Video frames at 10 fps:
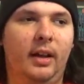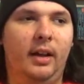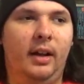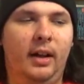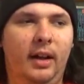
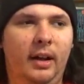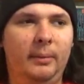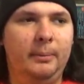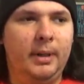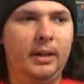
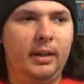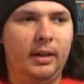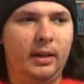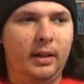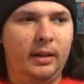Then
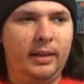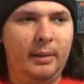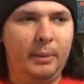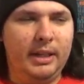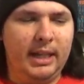
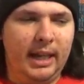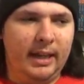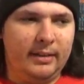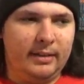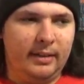we
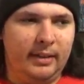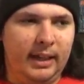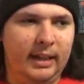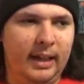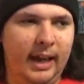get
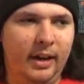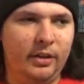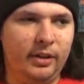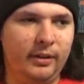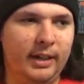the
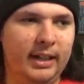hair dude,